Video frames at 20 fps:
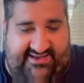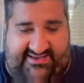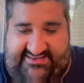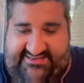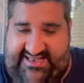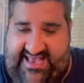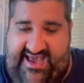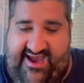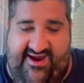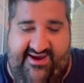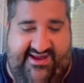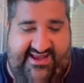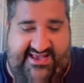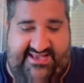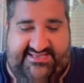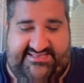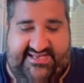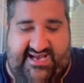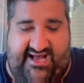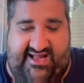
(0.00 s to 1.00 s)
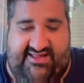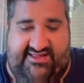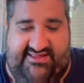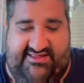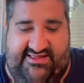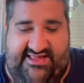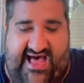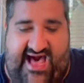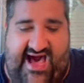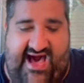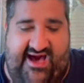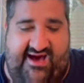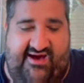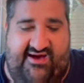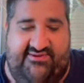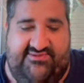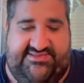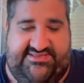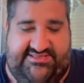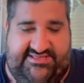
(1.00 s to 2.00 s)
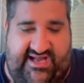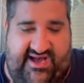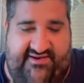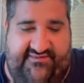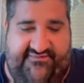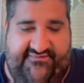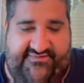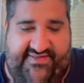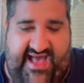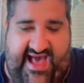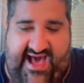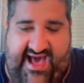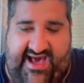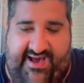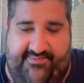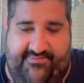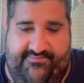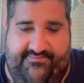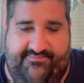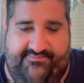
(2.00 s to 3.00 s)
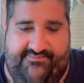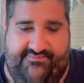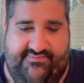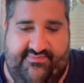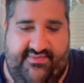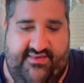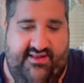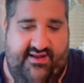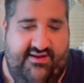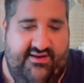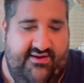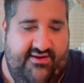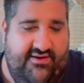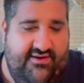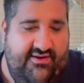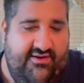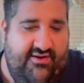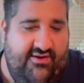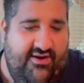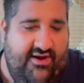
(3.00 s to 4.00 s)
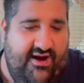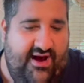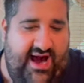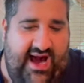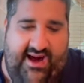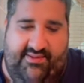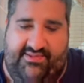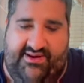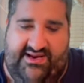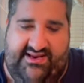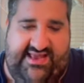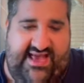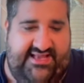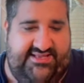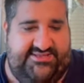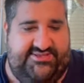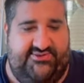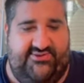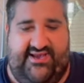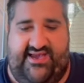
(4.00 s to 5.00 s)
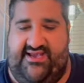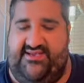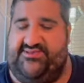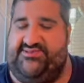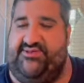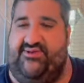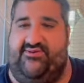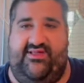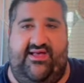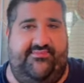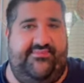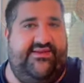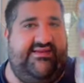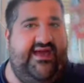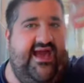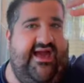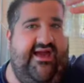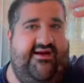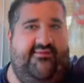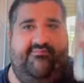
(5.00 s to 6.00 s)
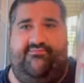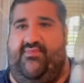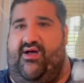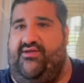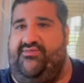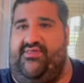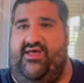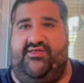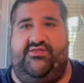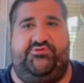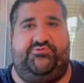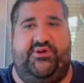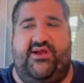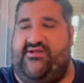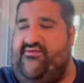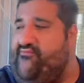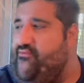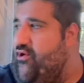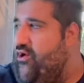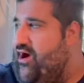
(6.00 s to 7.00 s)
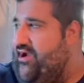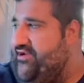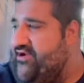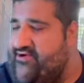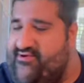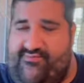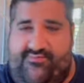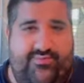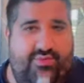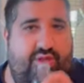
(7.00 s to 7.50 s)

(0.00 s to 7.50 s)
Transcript: there is a lot of stuff that I'm going to get to here. So let me get another drink of water.